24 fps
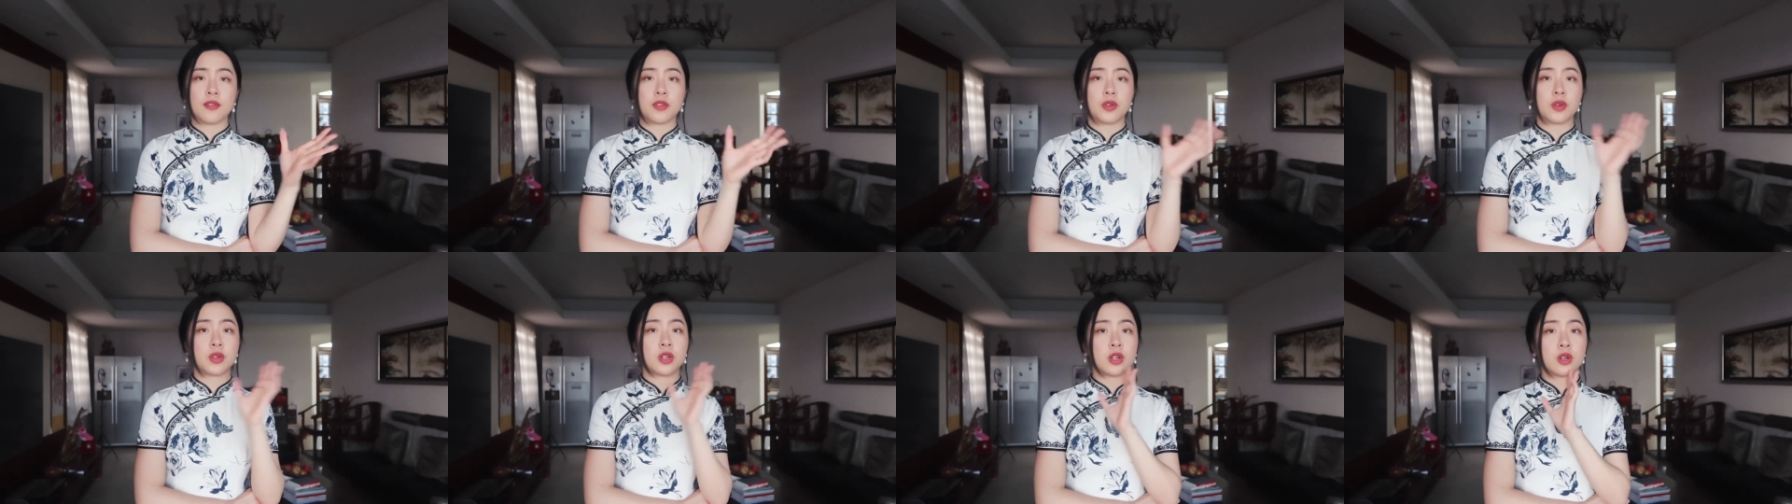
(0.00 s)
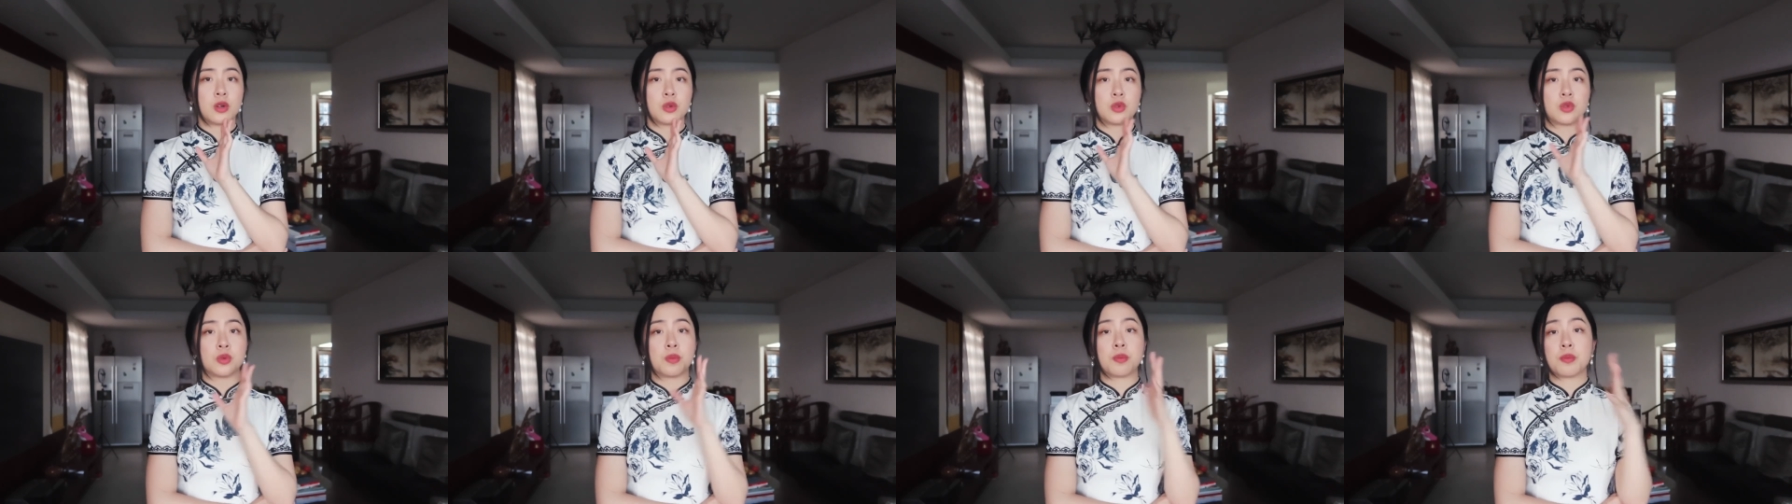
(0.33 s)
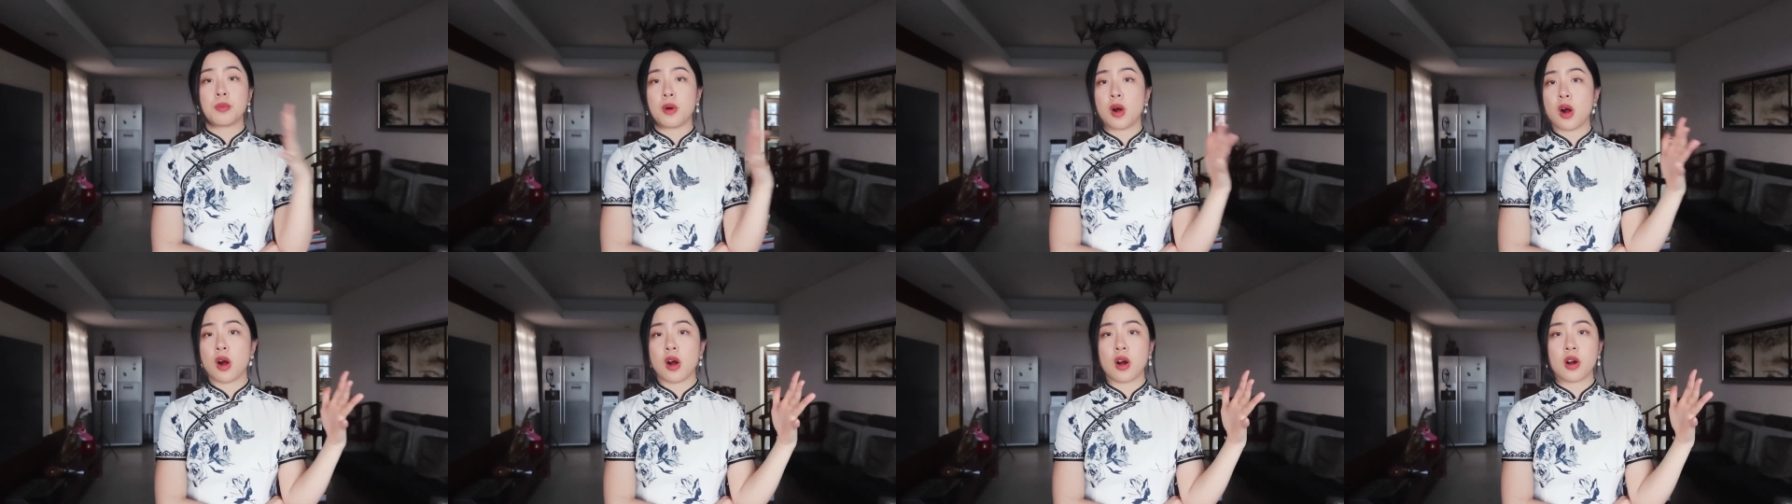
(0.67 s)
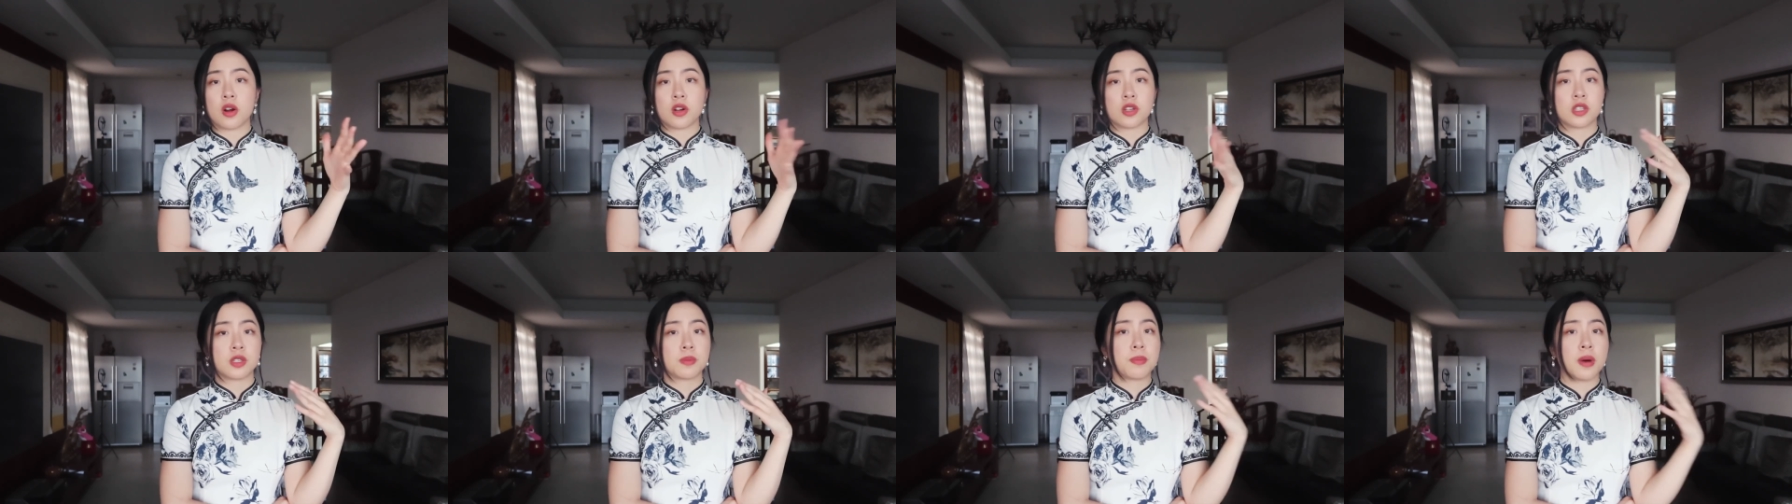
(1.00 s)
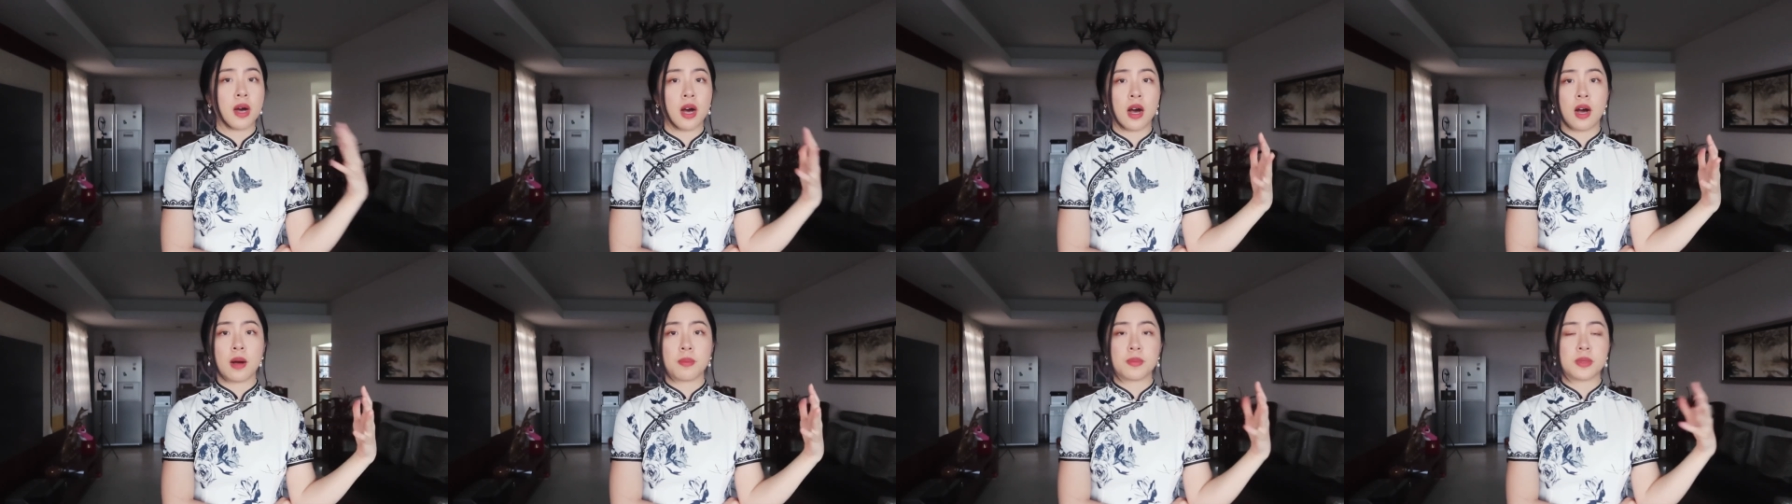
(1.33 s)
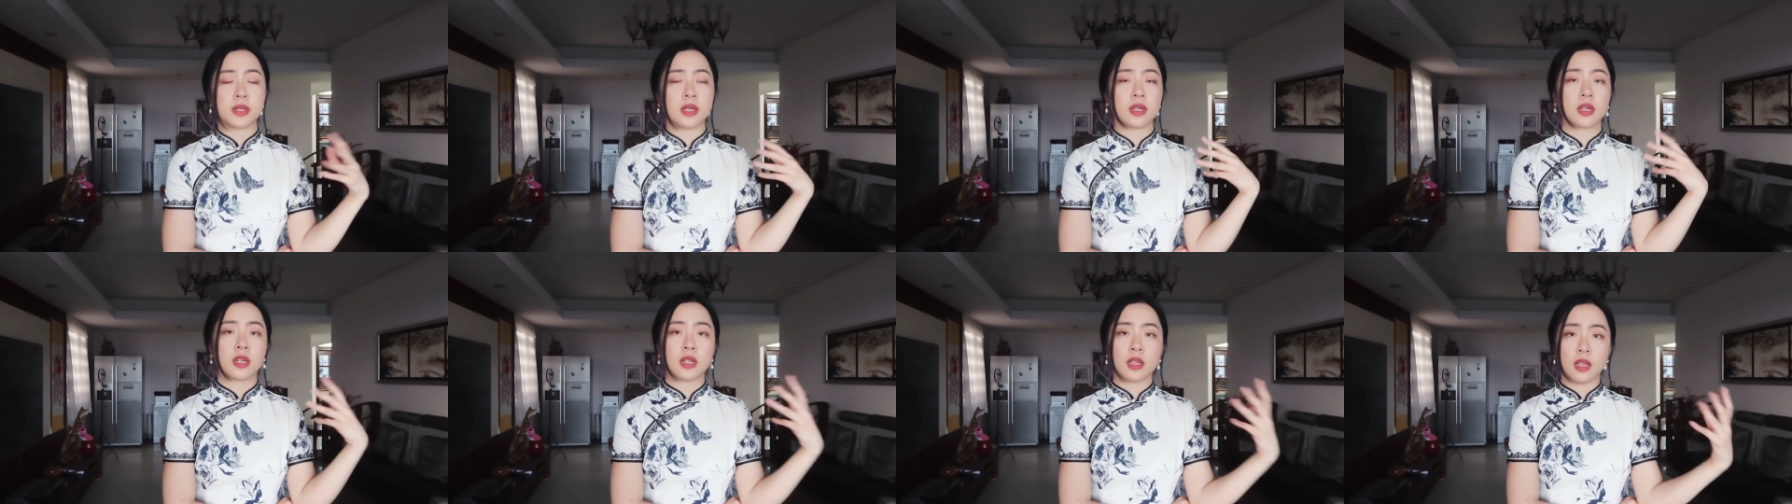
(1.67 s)
you can go to bars, pubs,
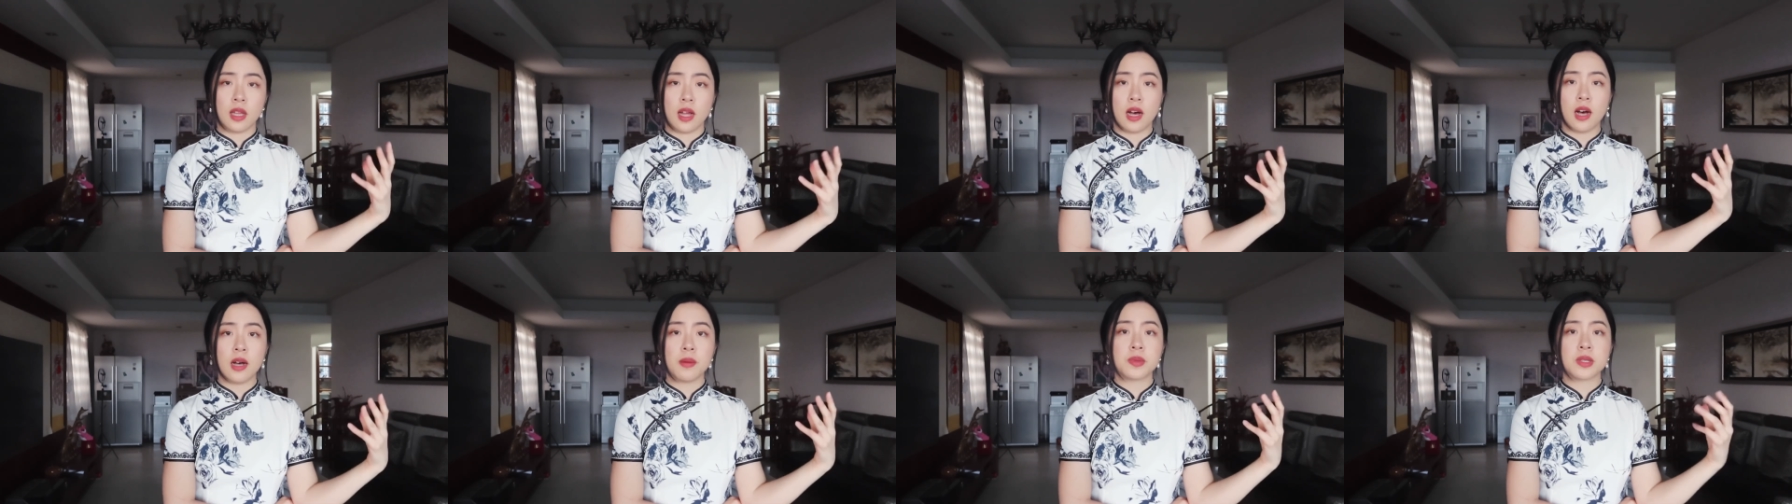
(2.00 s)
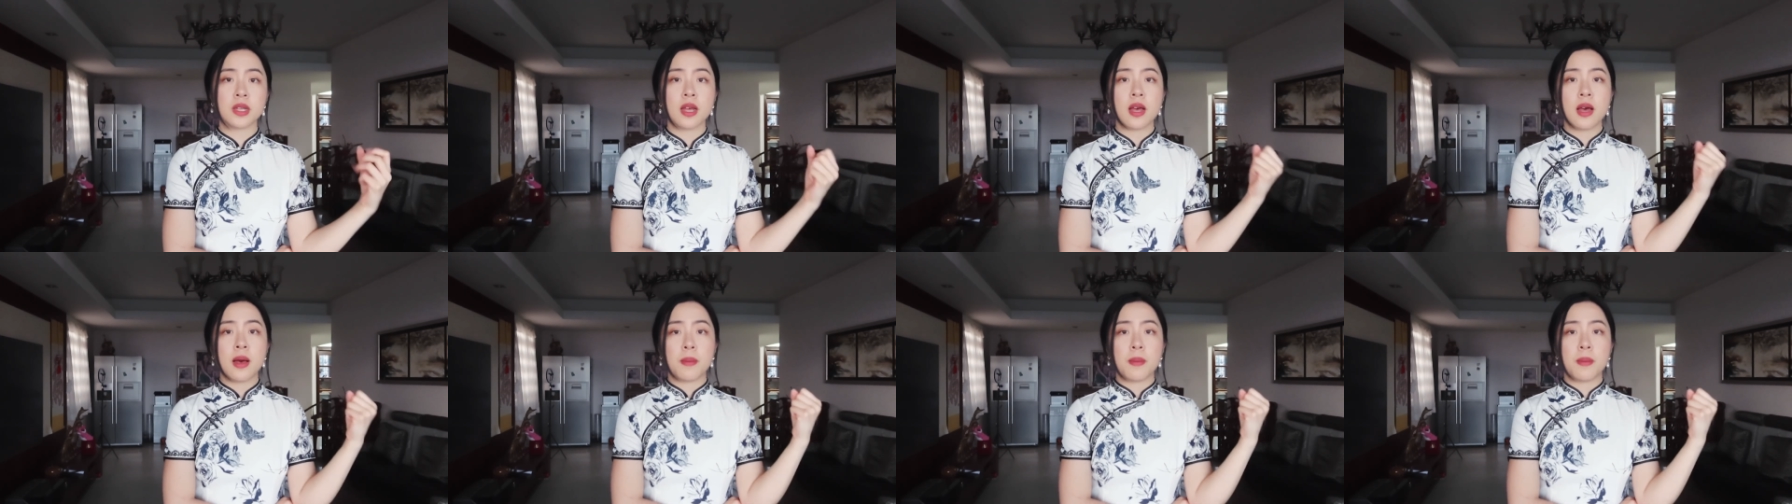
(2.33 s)
and clubs,